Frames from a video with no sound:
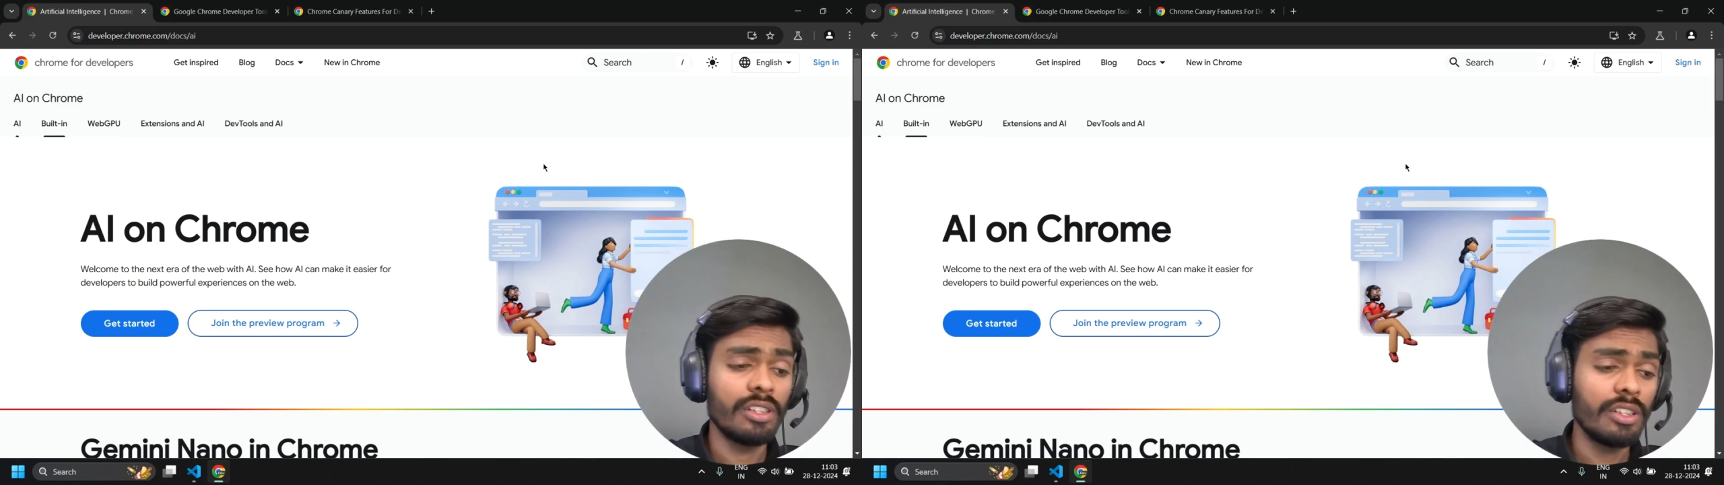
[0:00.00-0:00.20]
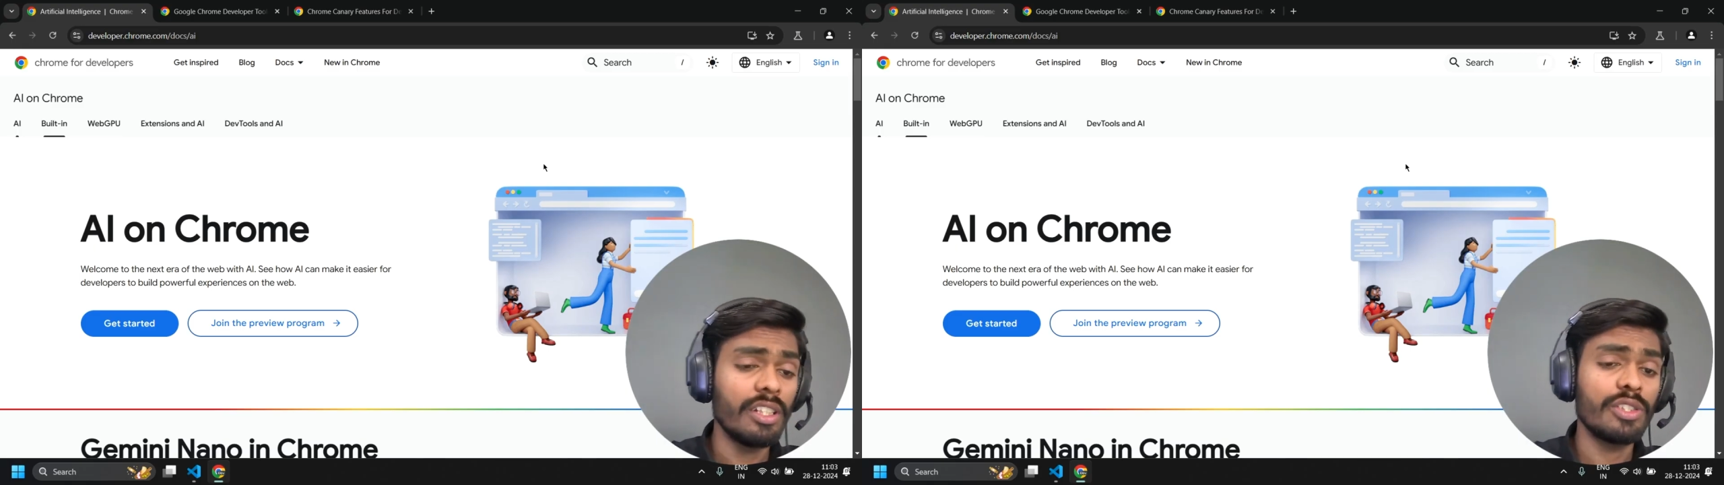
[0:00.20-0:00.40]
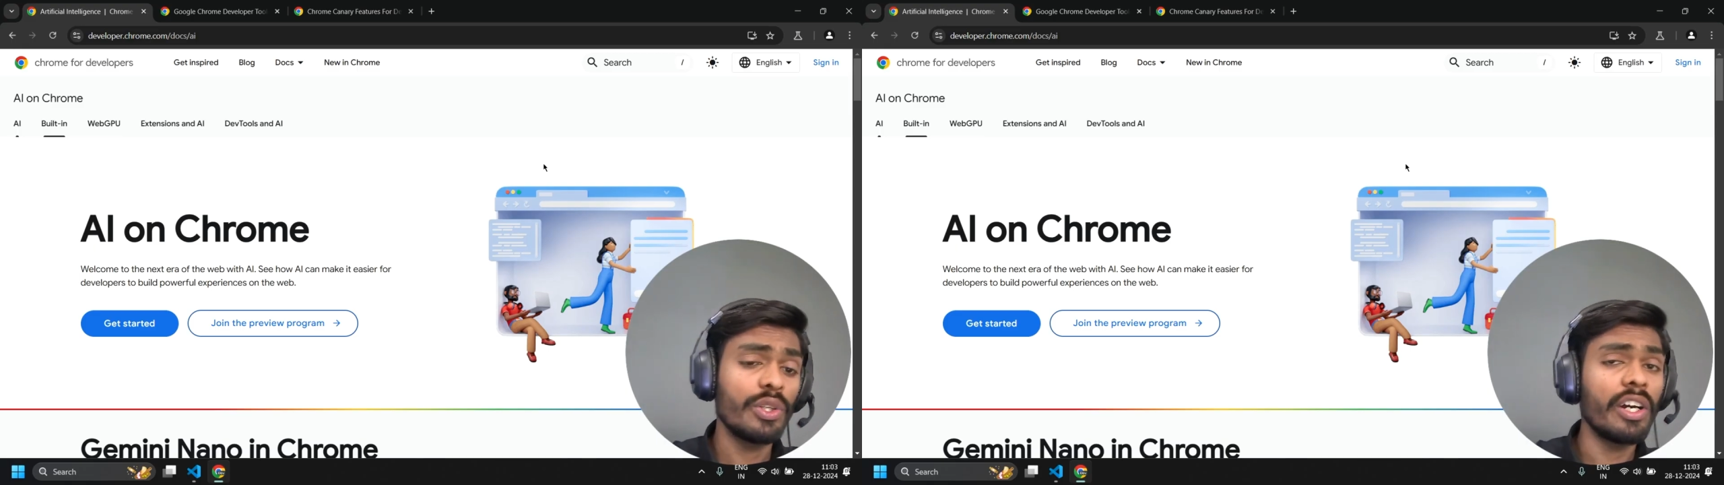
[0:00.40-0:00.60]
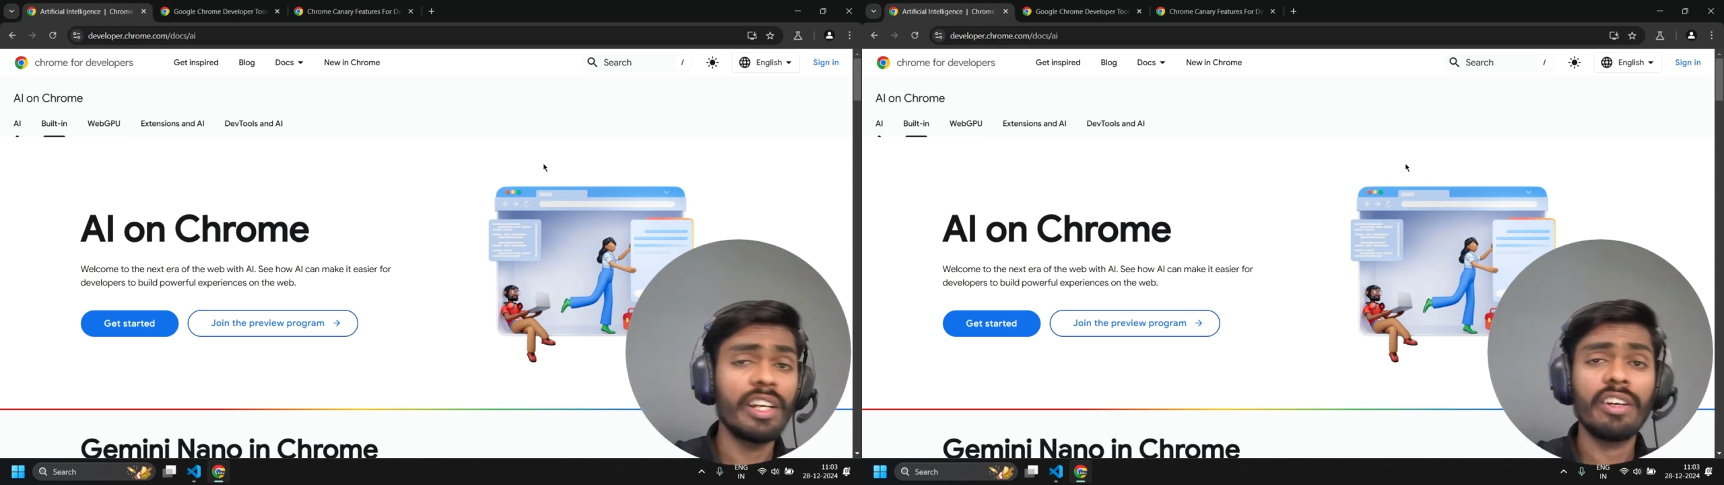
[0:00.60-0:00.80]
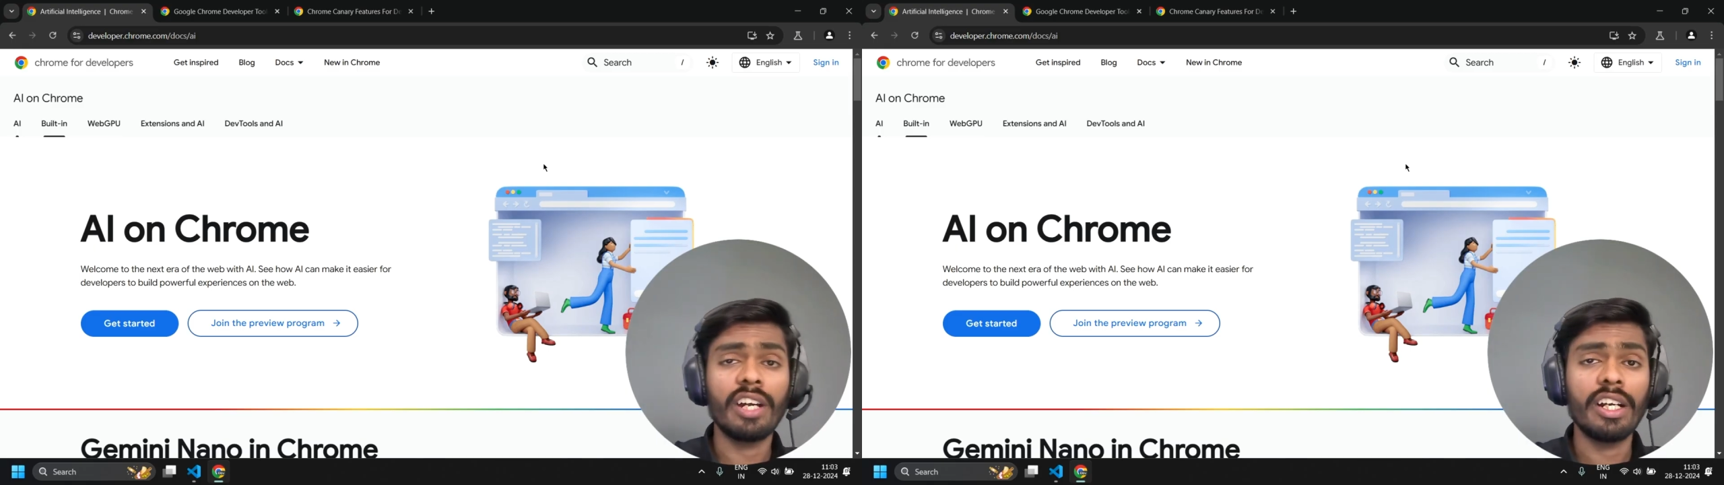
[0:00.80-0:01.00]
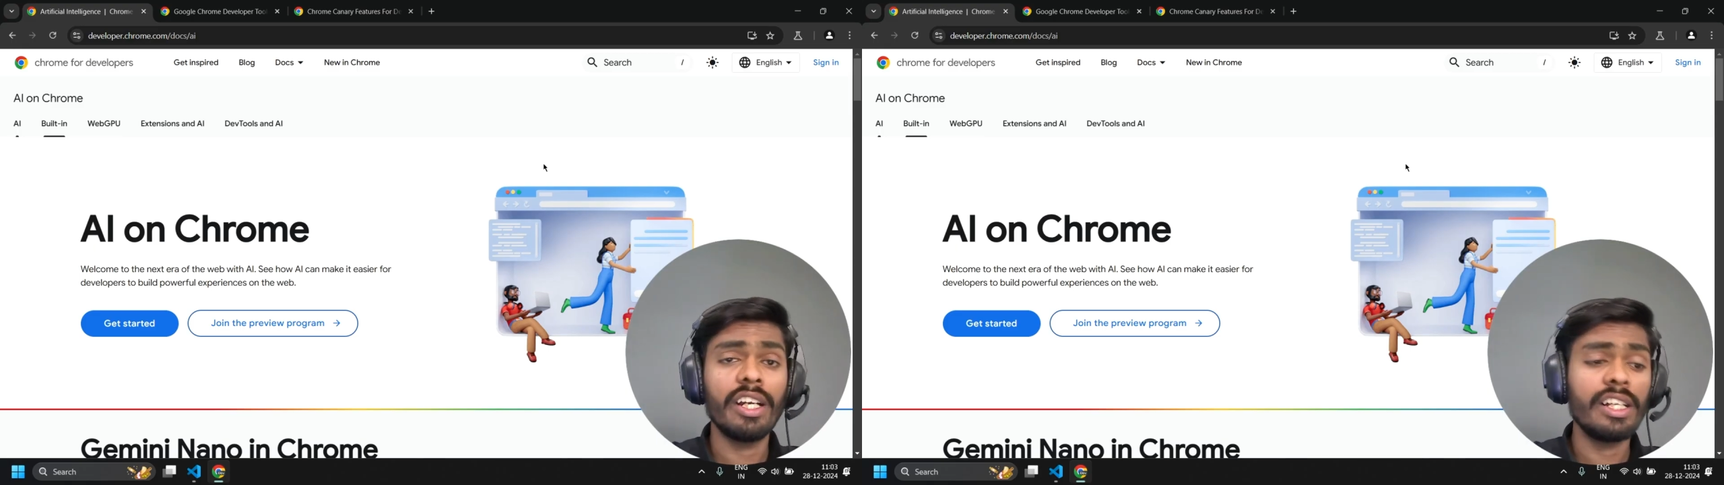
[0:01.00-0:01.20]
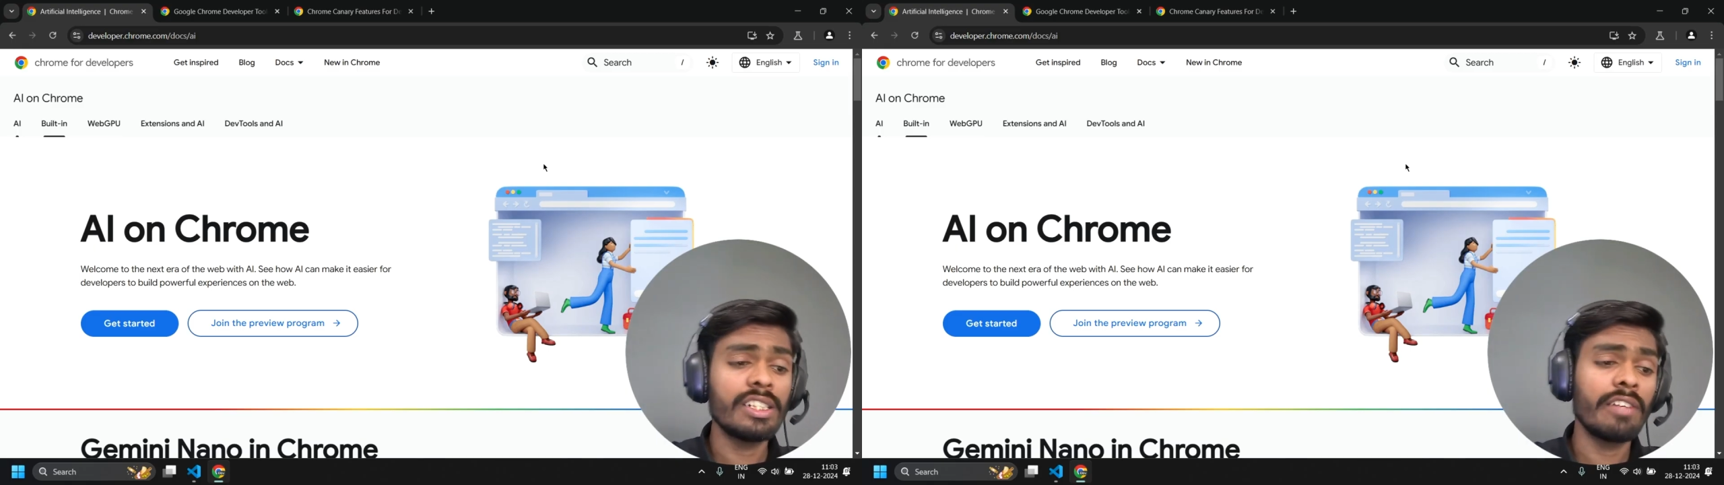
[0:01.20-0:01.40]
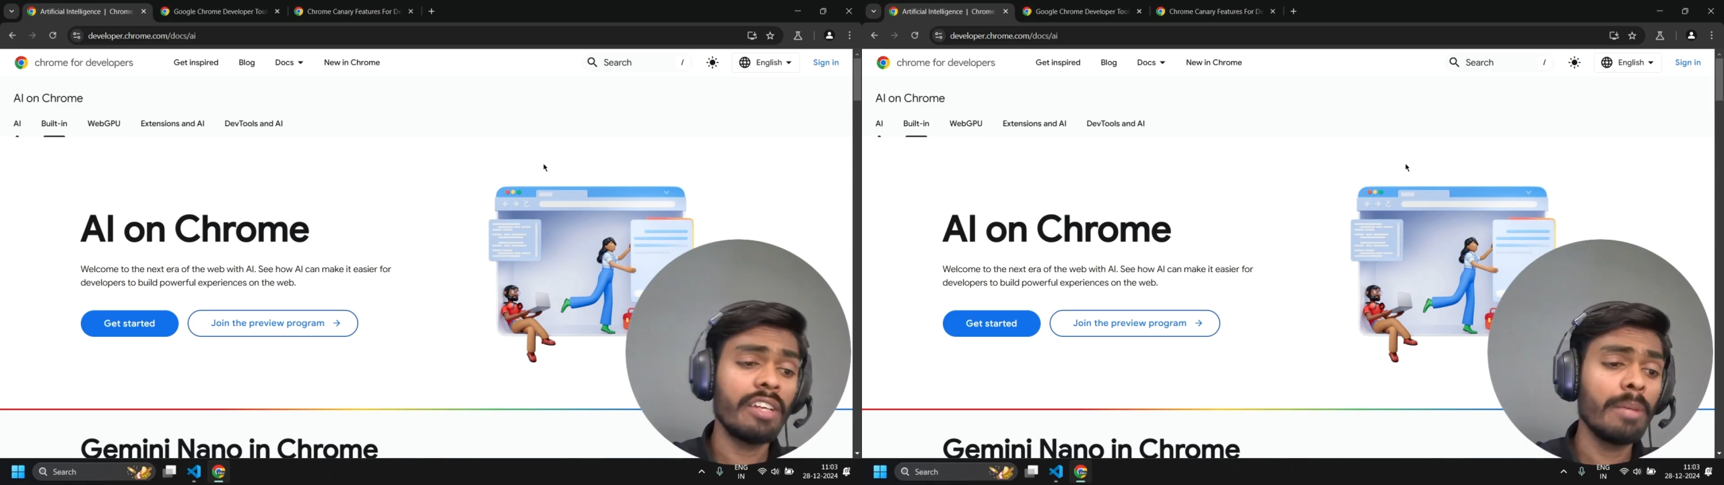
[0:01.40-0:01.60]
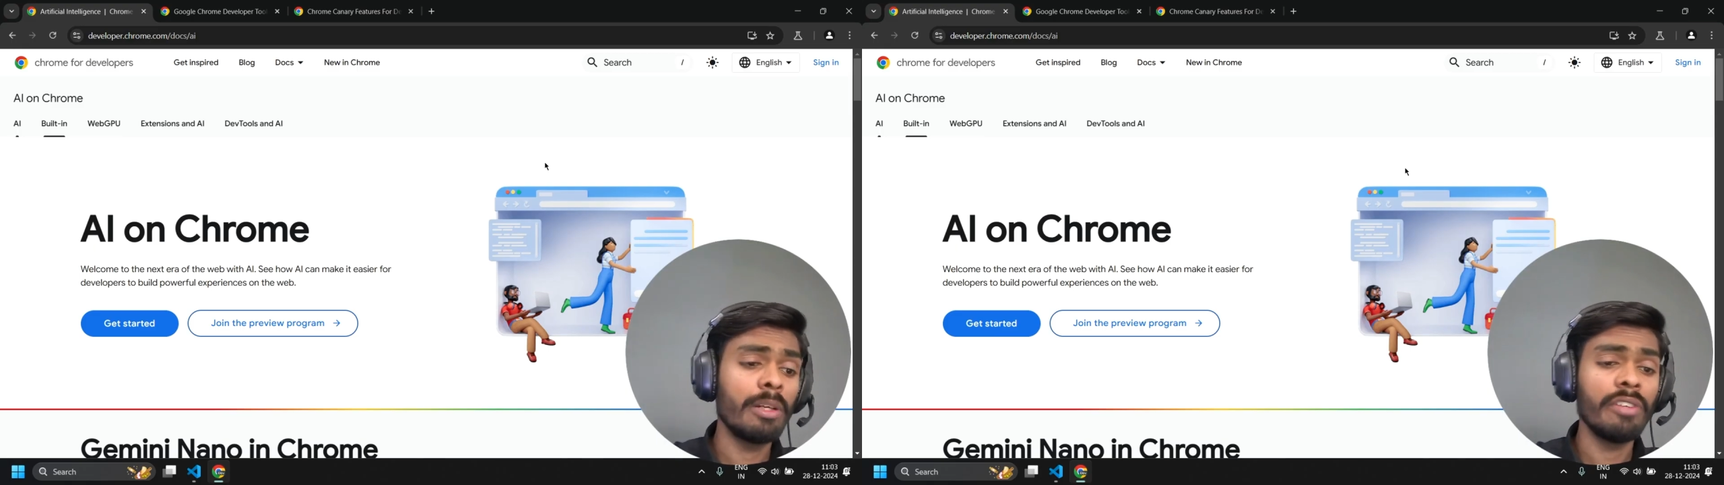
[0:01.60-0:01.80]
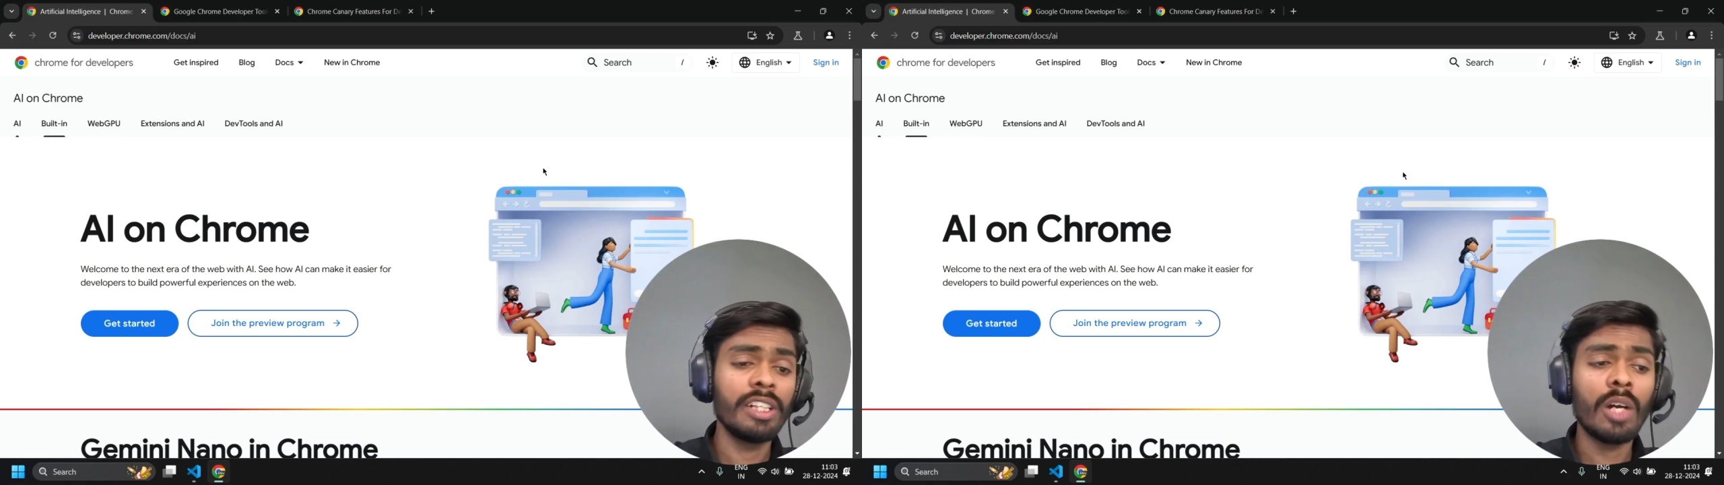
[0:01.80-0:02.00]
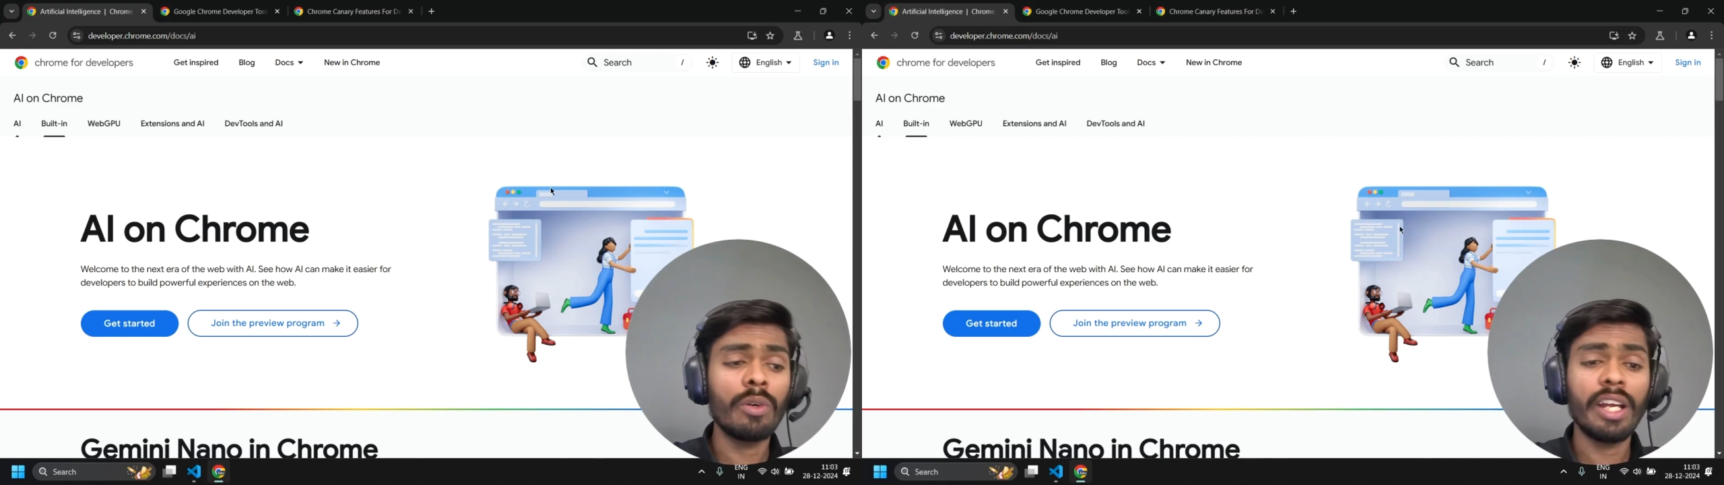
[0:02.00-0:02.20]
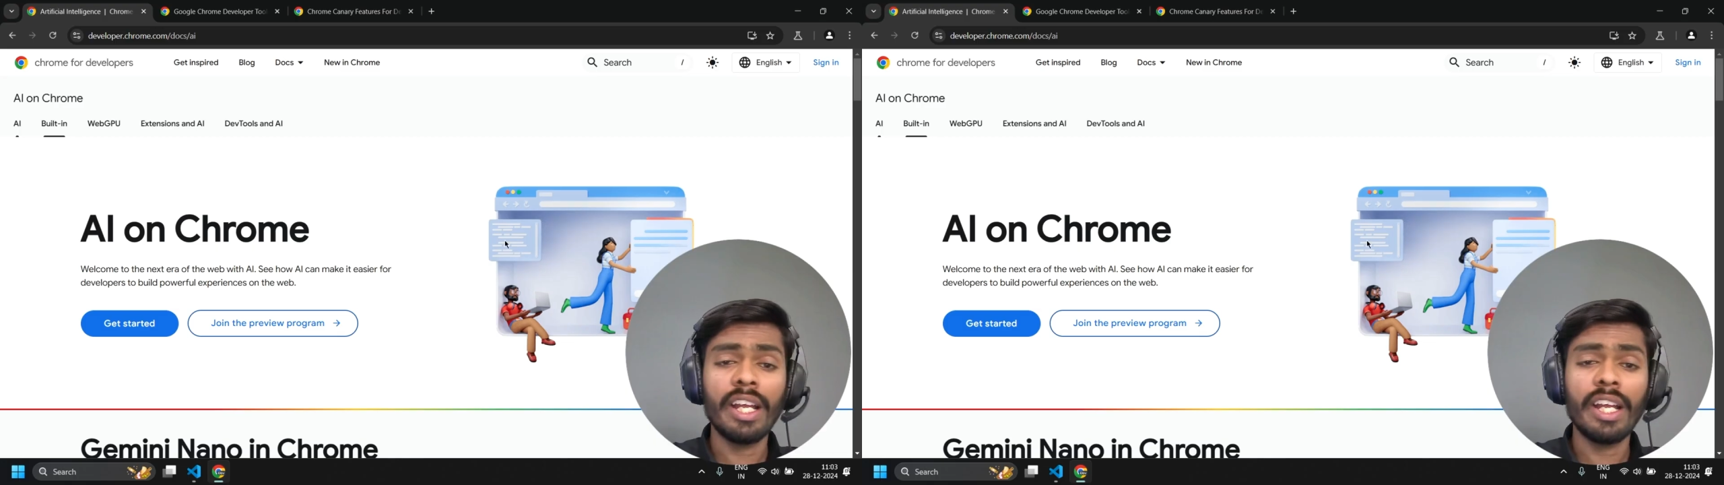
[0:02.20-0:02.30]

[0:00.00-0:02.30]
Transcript: Yes, you heard it right. It is available without